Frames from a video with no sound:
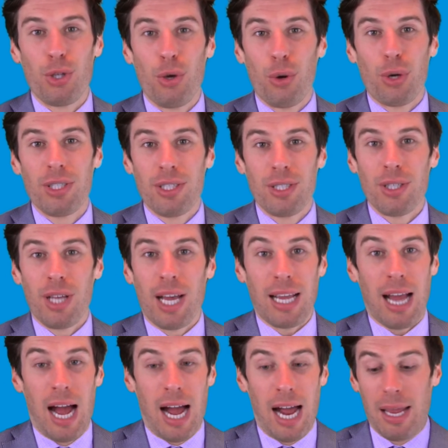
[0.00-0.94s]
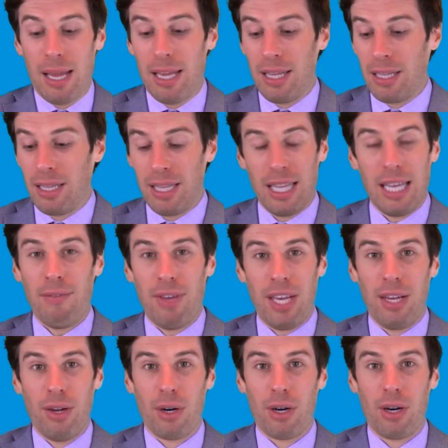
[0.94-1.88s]
Yours is like, I live
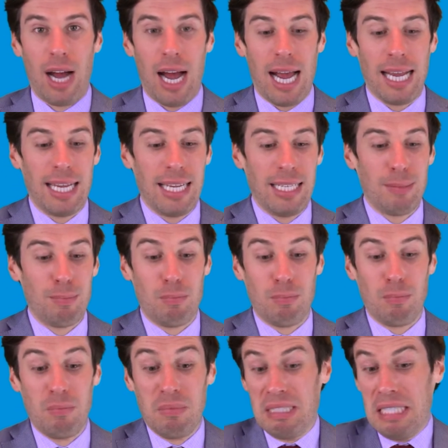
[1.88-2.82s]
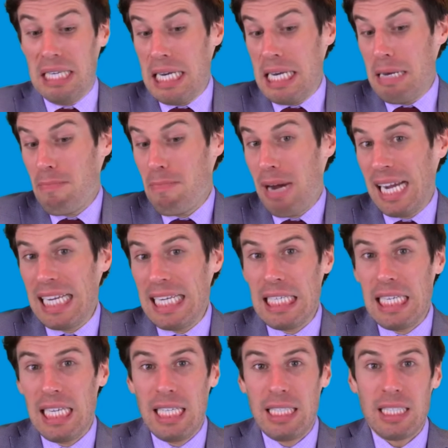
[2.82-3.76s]
here, I might
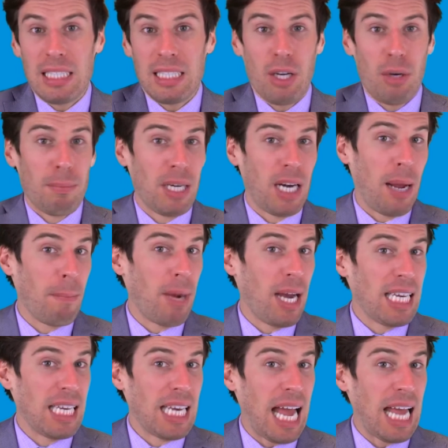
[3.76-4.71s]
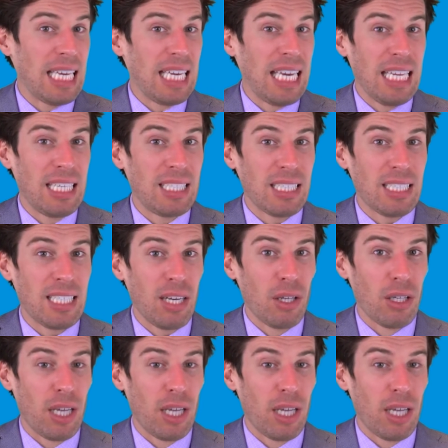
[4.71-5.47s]
need to sell, but I might not need to sell.